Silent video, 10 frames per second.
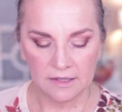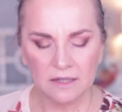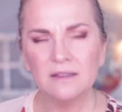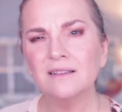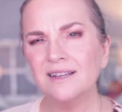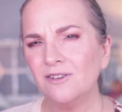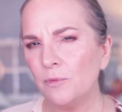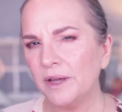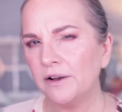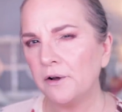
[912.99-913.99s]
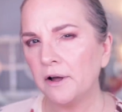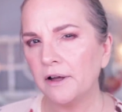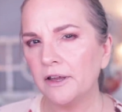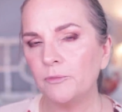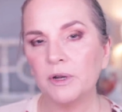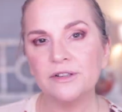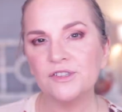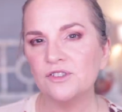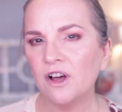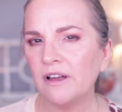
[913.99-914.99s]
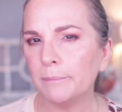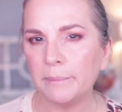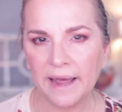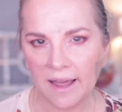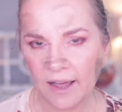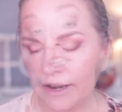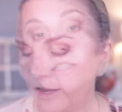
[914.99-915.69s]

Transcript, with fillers: It's a little bit odd, but it's not bad.